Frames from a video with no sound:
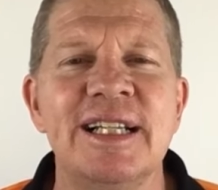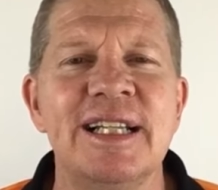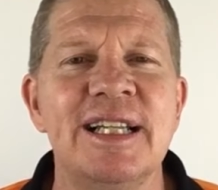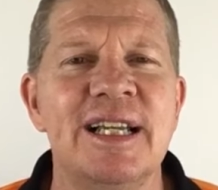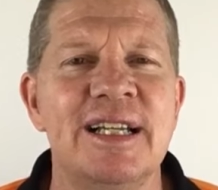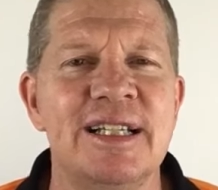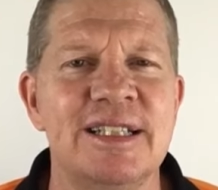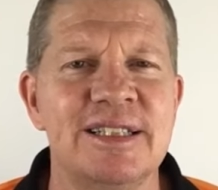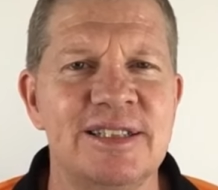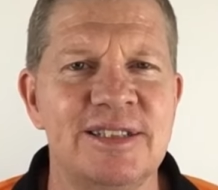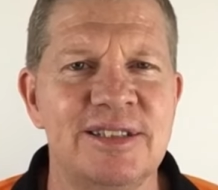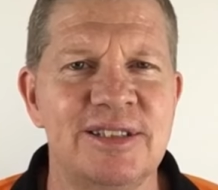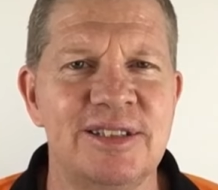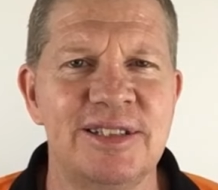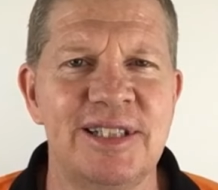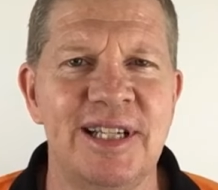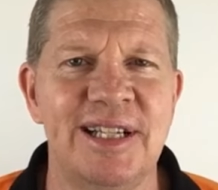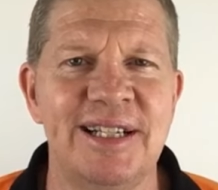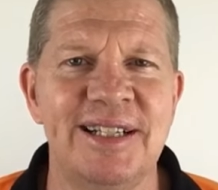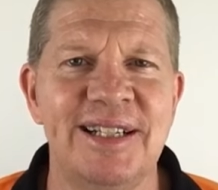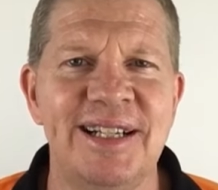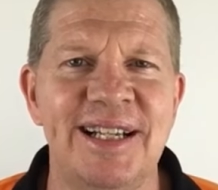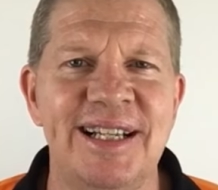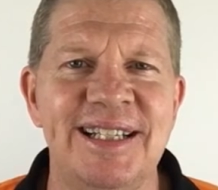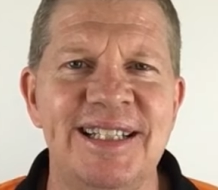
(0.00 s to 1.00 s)
last
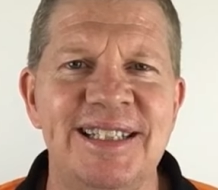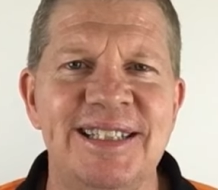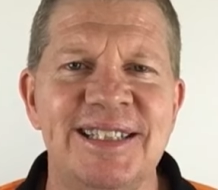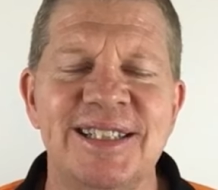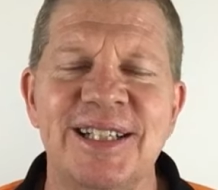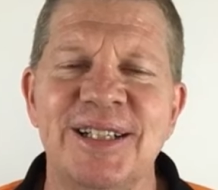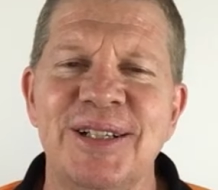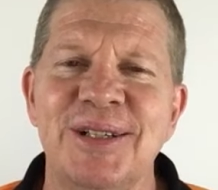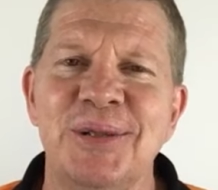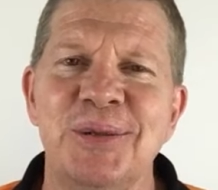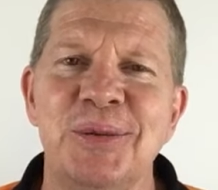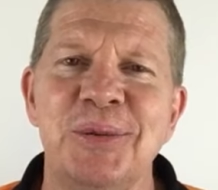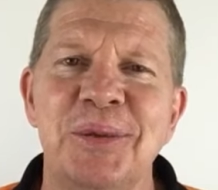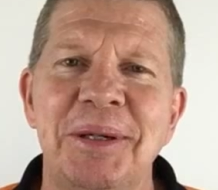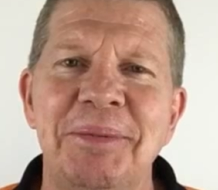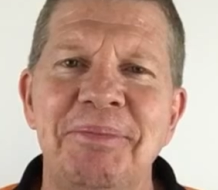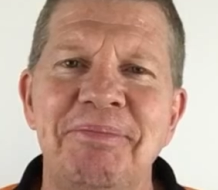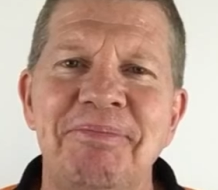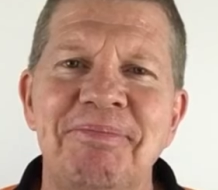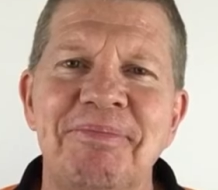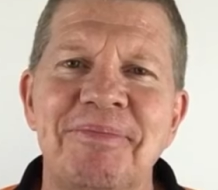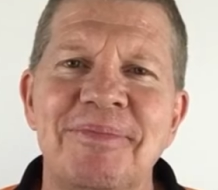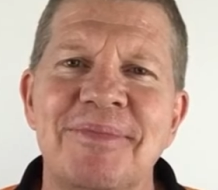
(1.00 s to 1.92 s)
Saturday, so